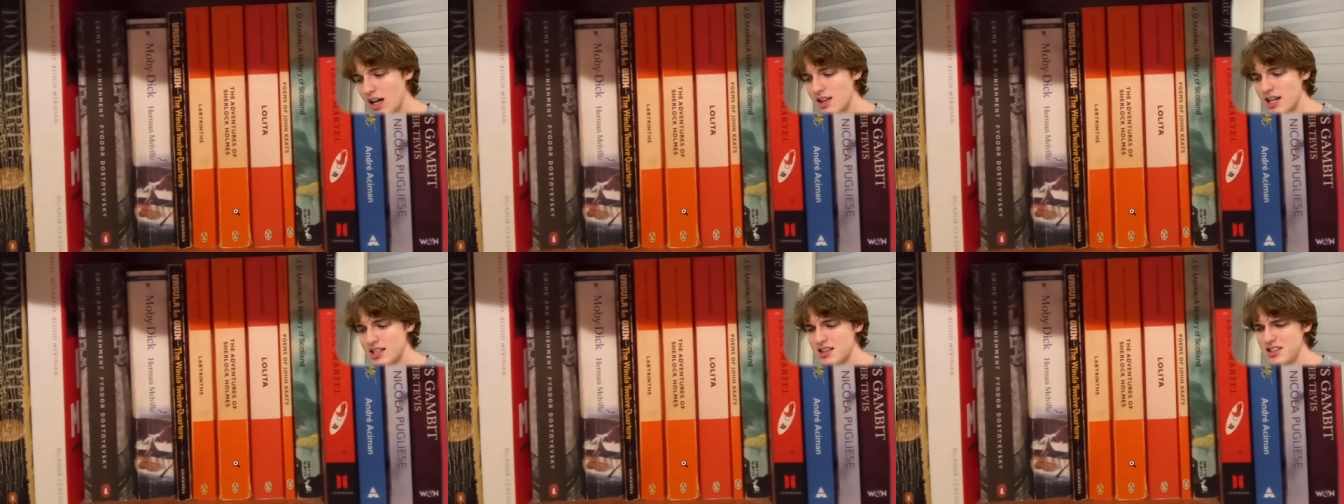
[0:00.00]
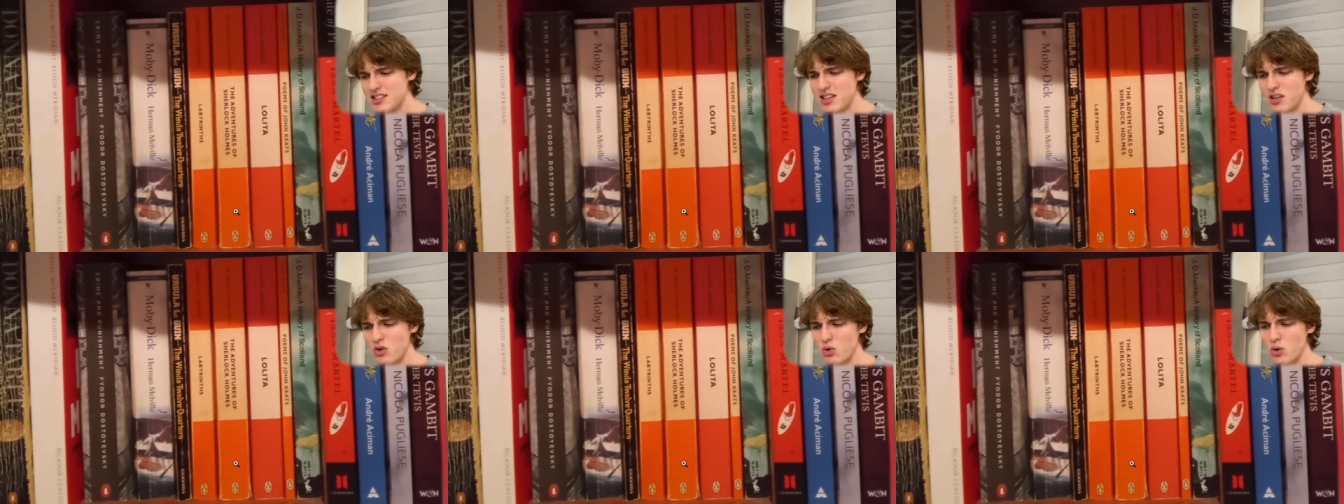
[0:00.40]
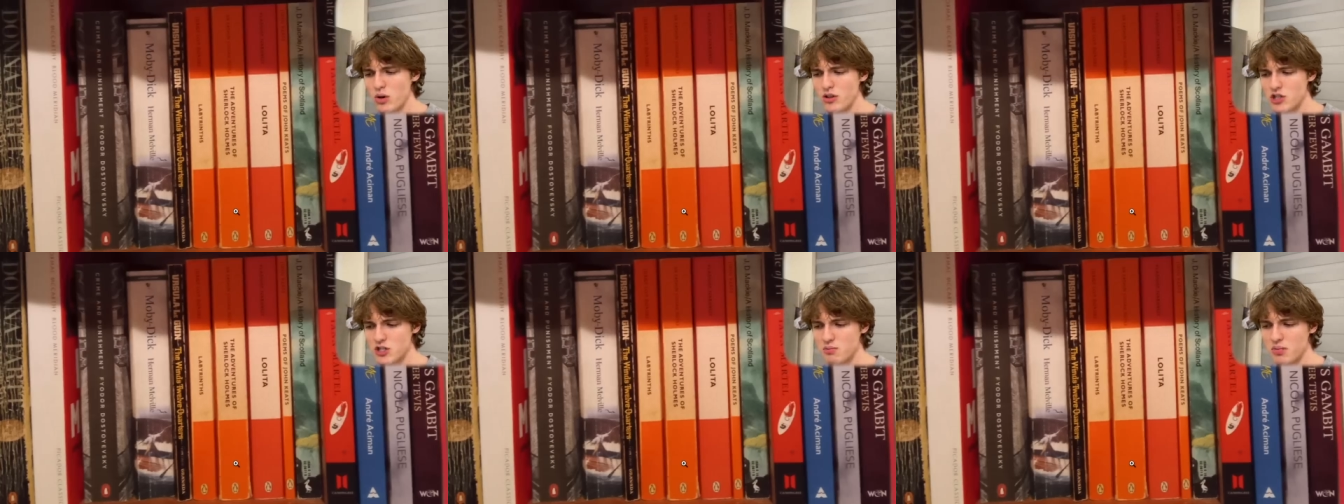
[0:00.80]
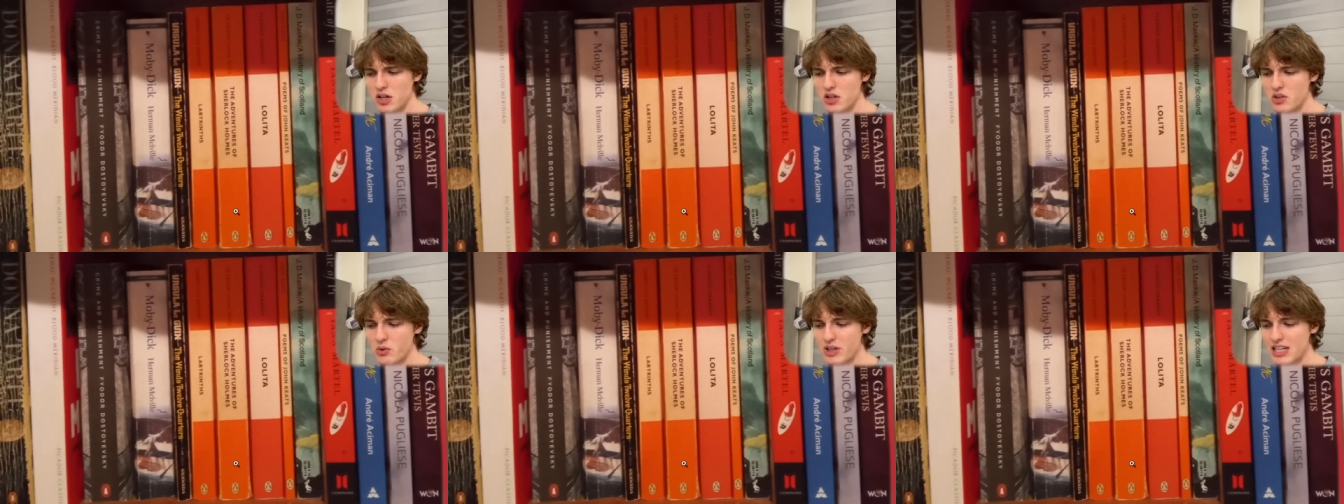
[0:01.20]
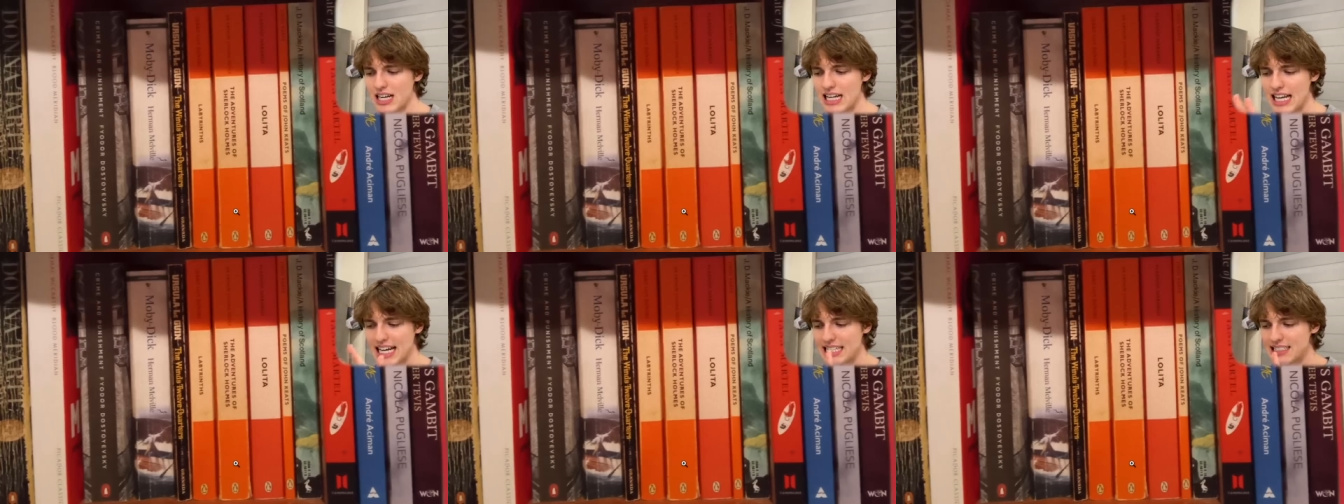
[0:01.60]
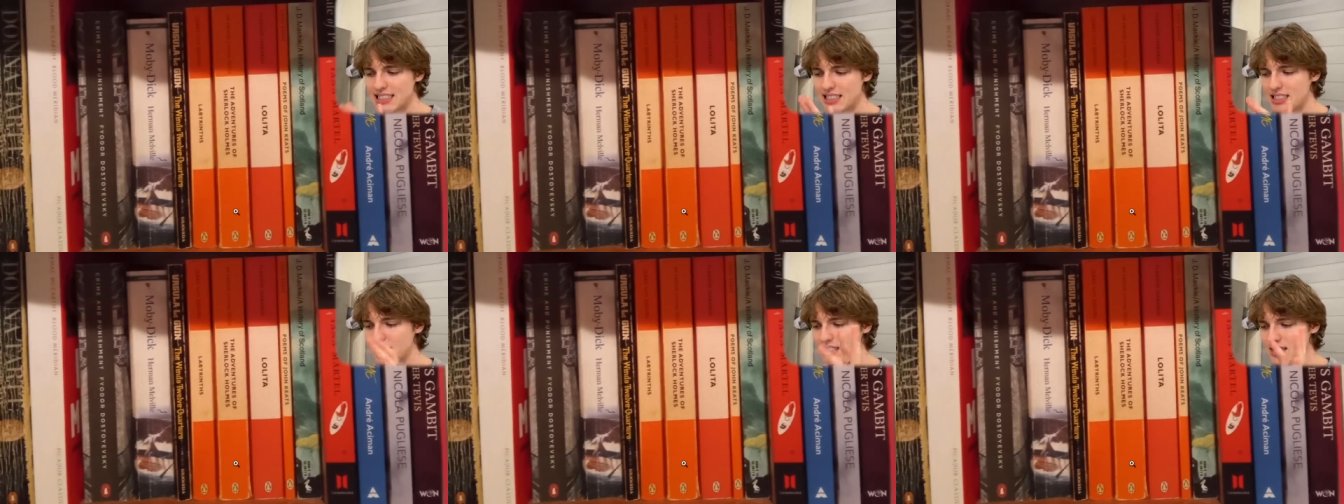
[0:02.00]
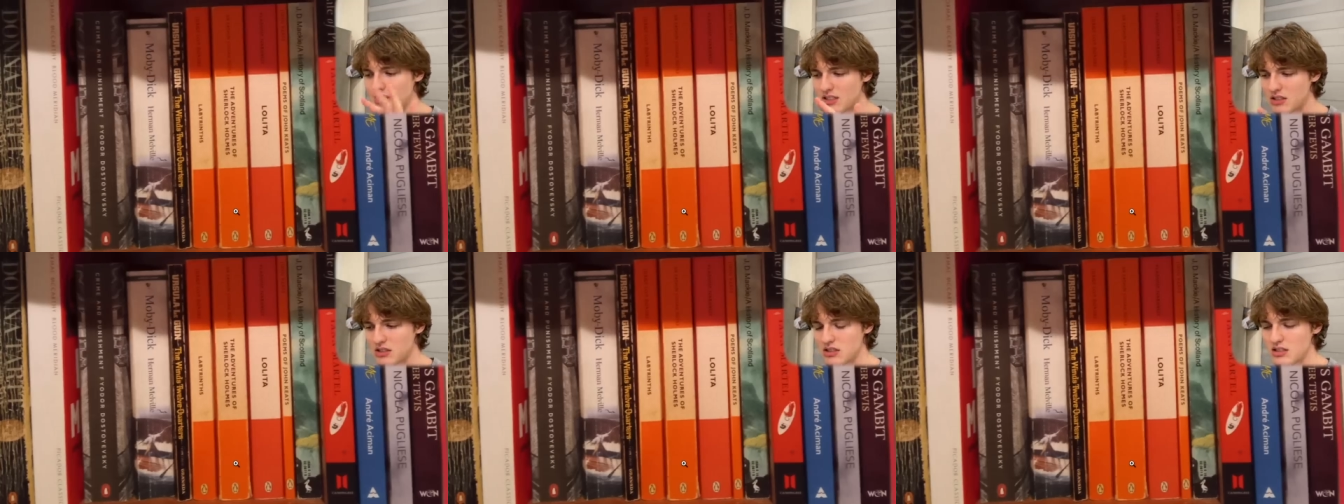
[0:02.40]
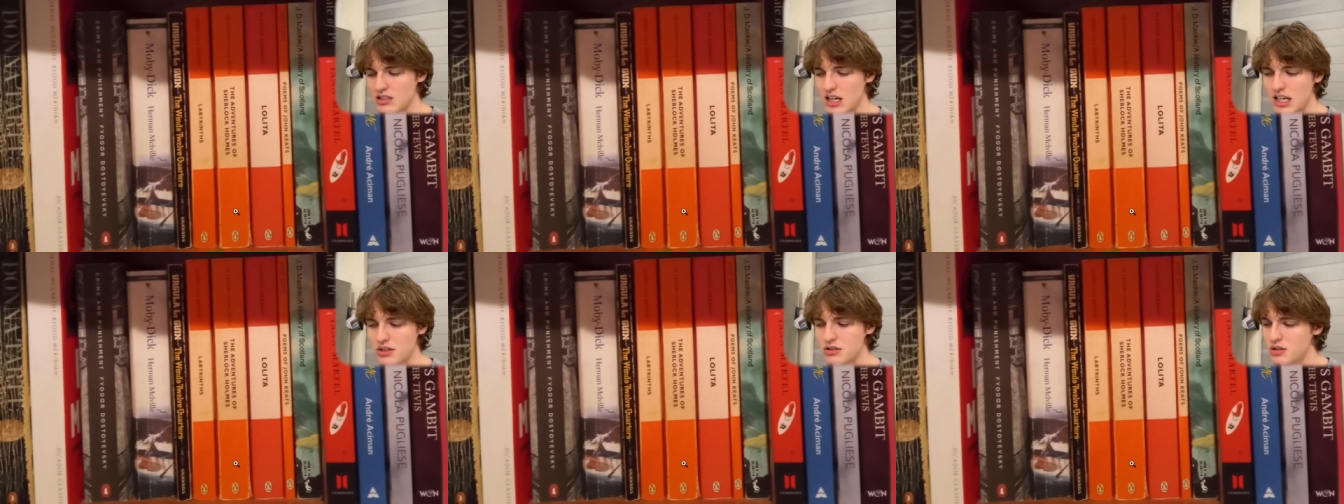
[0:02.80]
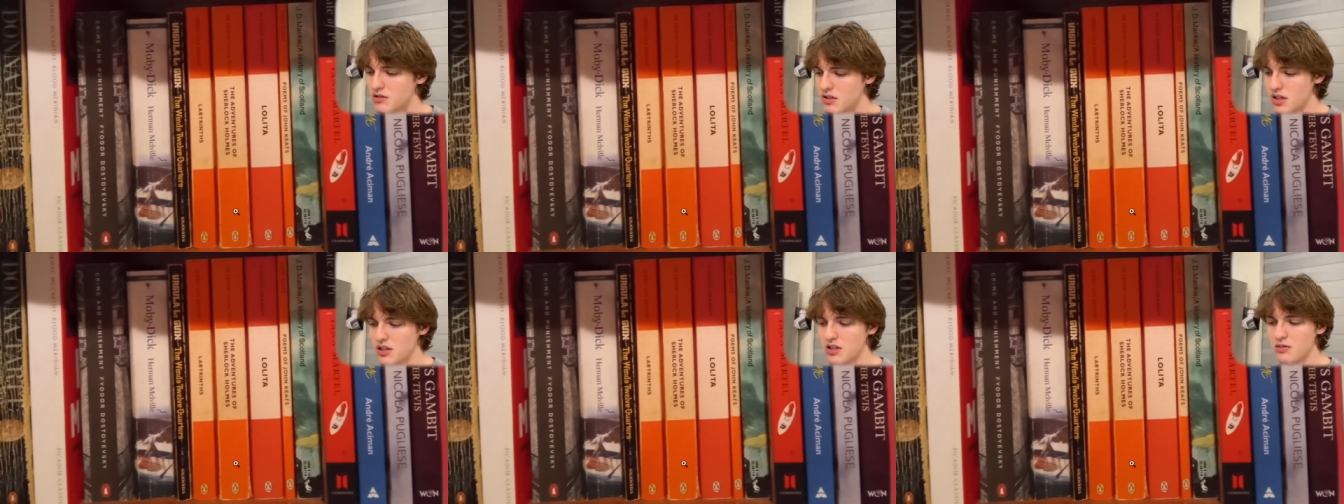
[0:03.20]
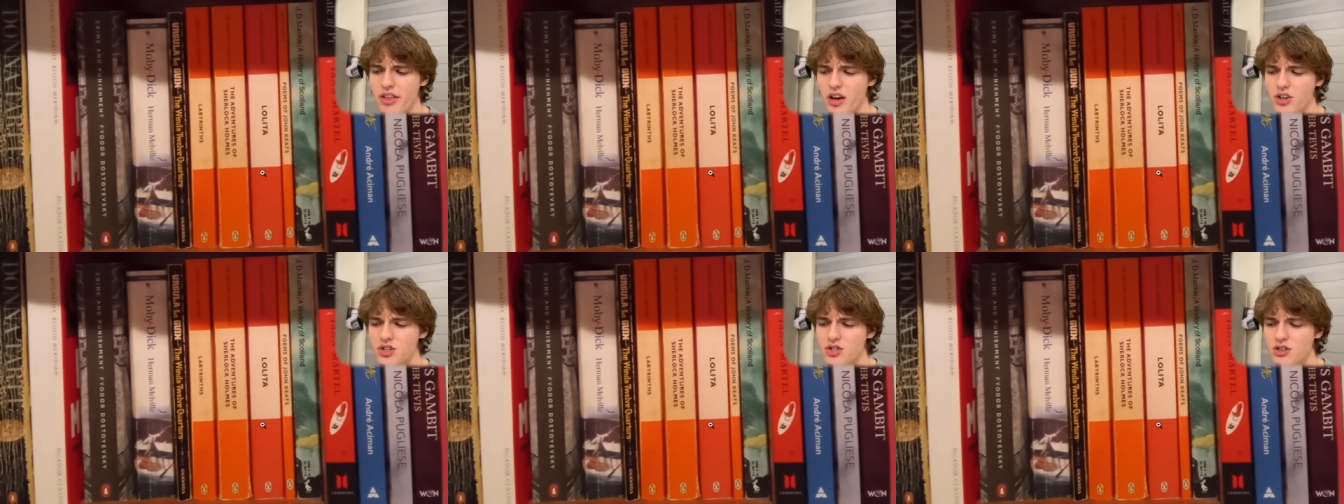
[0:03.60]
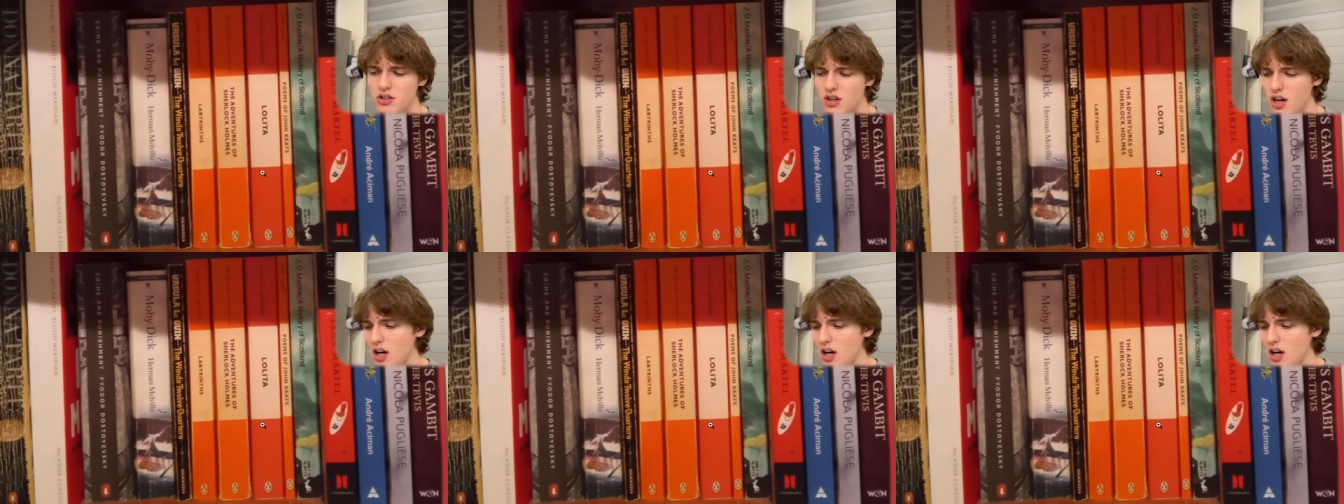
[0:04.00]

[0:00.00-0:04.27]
like these like orange penguin classics. I don't own any. I think I should.